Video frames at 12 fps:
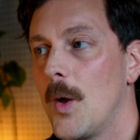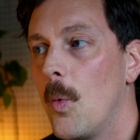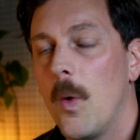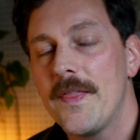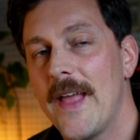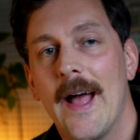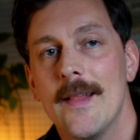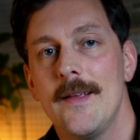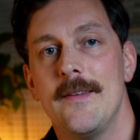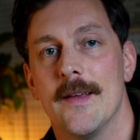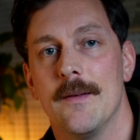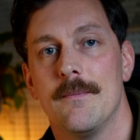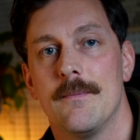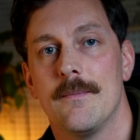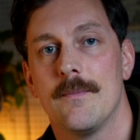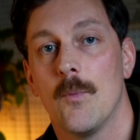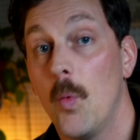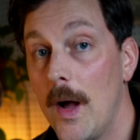What the hell is it?
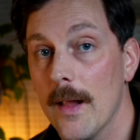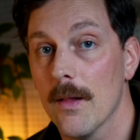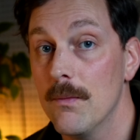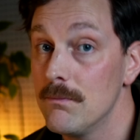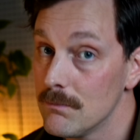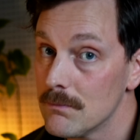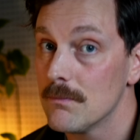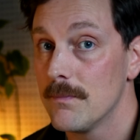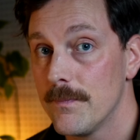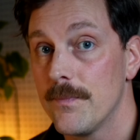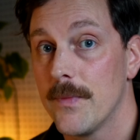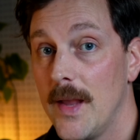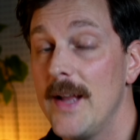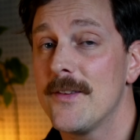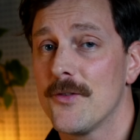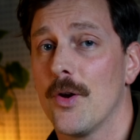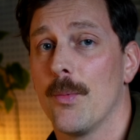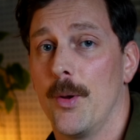Well, it's
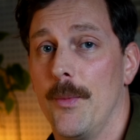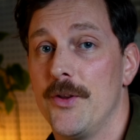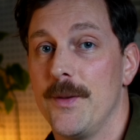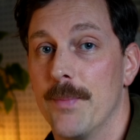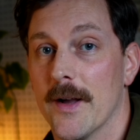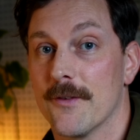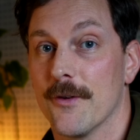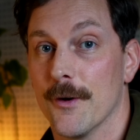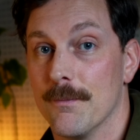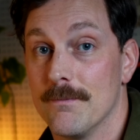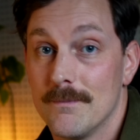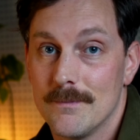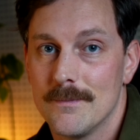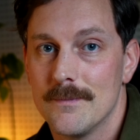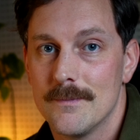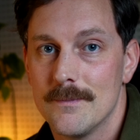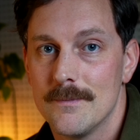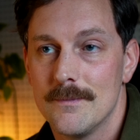a terminal multiplexer.
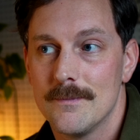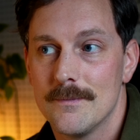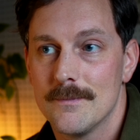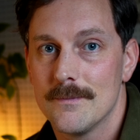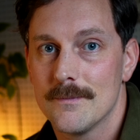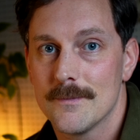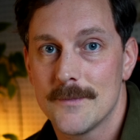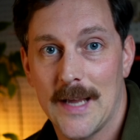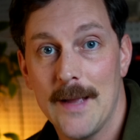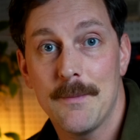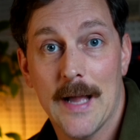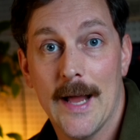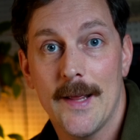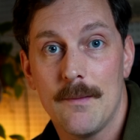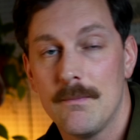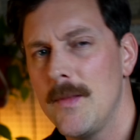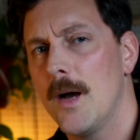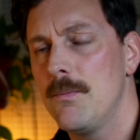Okay, got it?
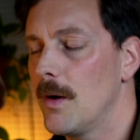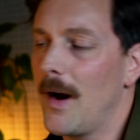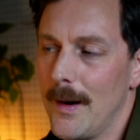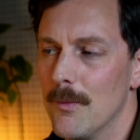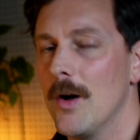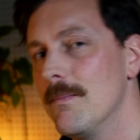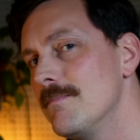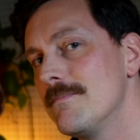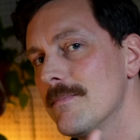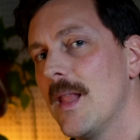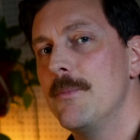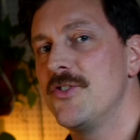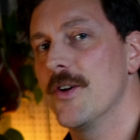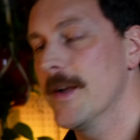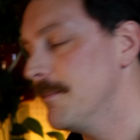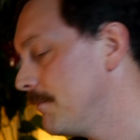No? Alright, well, let me show you.